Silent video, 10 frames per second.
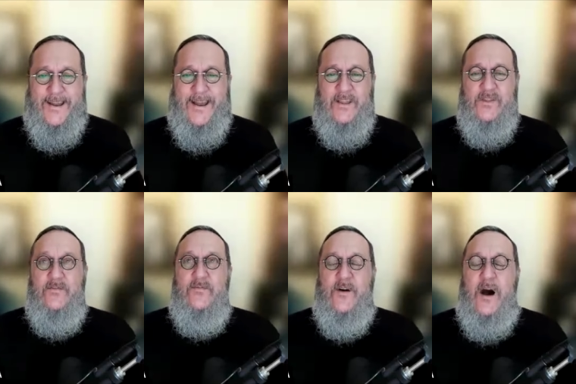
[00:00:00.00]
and the
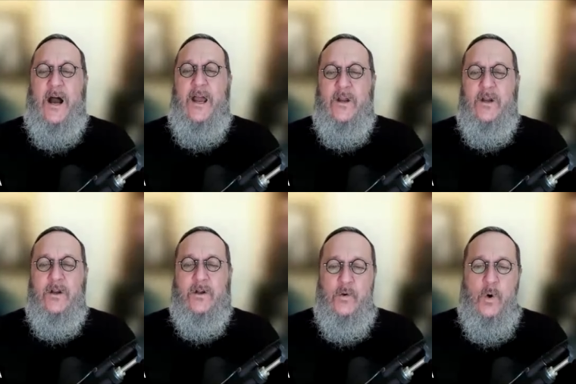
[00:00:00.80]

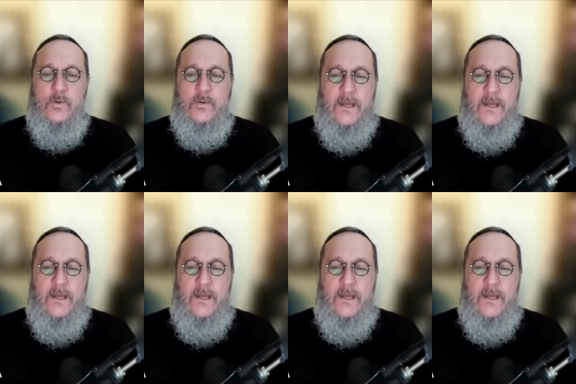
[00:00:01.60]
fire, quote,